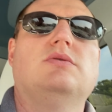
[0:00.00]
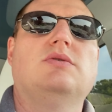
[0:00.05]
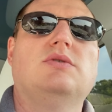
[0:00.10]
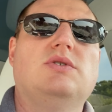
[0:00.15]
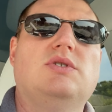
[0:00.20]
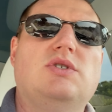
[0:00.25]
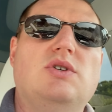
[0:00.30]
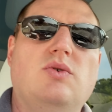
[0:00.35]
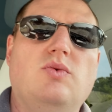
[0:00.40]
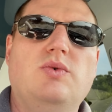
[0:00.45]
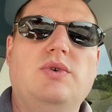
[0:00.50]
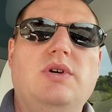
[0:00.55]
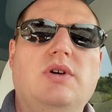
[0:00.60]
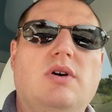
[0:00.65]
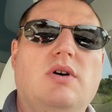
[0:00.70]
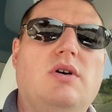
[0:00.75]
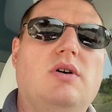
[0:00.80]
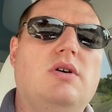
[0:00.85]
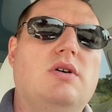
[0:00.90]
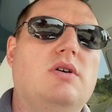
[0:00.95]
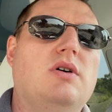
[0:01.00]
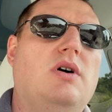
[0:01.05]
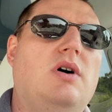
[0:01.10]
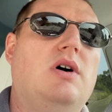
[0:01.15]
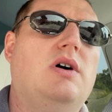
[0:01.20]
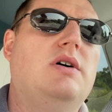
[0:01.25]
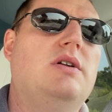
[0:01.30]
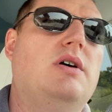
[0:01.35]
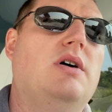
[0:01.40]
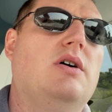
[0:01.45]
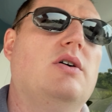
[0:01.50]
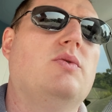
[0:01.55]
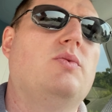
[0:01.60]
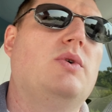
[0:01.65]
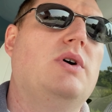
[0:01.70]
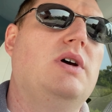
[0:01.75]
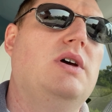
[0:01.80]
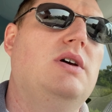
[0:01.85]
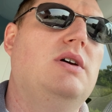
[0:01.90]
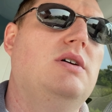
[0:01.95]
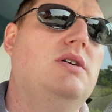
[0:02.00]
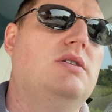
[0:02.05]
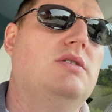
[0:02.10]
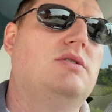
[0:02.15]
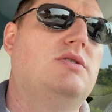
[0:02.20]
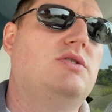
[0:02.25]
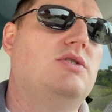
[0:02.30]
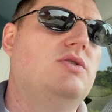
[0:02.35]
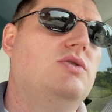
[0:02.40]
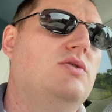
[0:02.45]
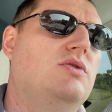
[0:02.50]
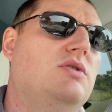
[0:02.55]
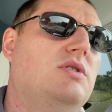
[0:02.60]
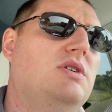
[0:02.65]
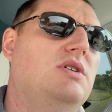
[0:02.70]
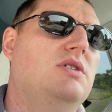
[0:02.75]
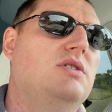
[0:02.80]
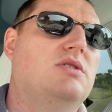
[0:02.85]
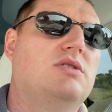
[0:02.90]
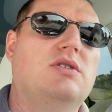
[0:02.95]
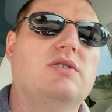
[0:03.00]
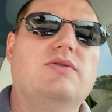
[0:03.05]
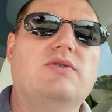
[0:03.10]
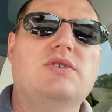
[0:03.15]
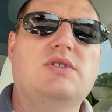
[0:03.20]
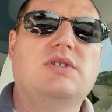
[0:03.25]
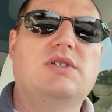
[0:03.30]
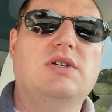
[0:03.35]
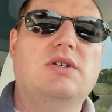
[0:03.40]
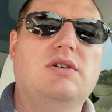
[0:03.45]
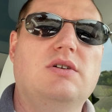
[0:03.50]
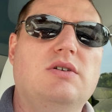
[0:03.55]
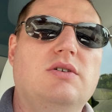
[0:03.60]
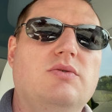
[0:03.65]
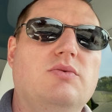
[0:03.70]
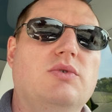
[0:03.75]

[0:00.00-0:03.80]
So we are on our way to the service center.